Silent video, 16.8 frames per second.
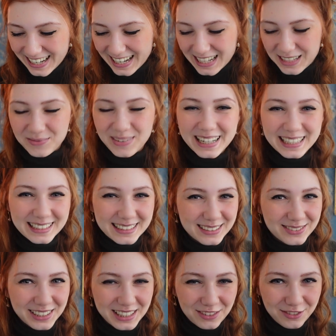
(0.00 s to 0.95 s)
I might
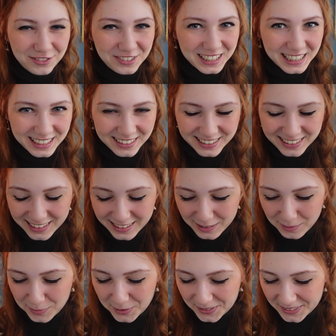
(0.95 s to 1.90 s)
as well finish
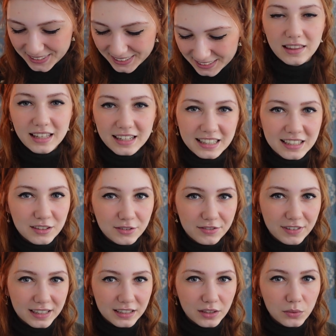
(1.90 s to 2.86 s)
this book. Then in the
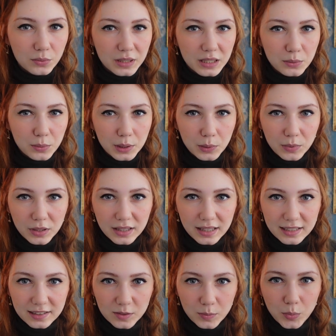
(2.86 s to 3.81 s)
final week, we will
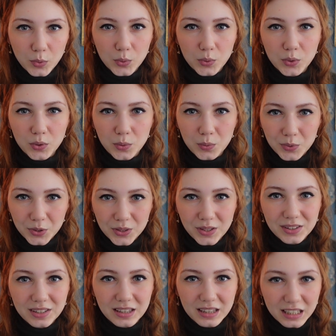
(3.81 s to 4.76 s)
explore
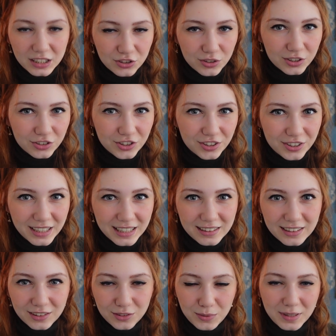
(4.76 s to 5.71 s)
world literature in
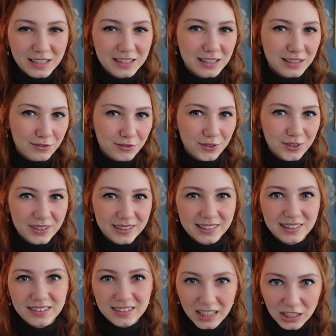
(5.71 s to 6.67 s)
the
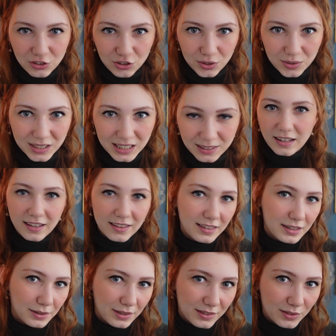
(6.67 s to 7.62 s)
21st century. And
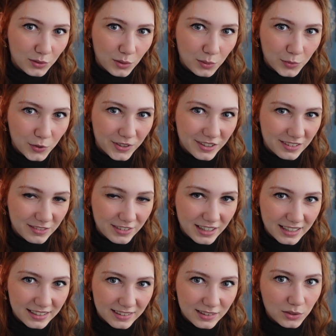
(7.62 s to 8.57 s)
there is no more
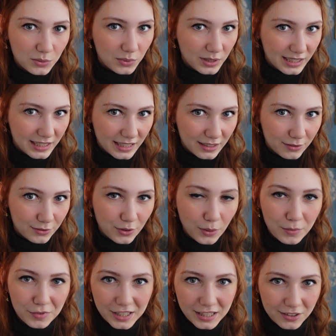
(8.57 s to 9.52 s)
advised reading
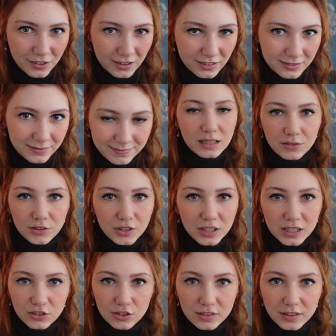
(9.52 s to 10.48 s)
from then on. If you're
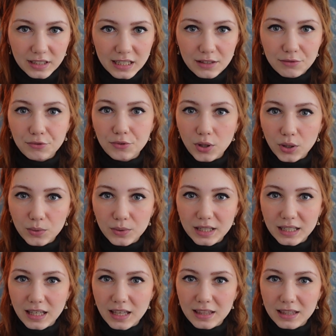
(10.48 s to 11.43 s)
interested in
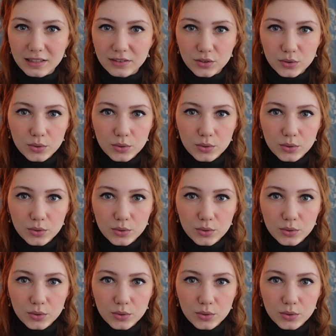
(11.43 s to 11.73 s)
following this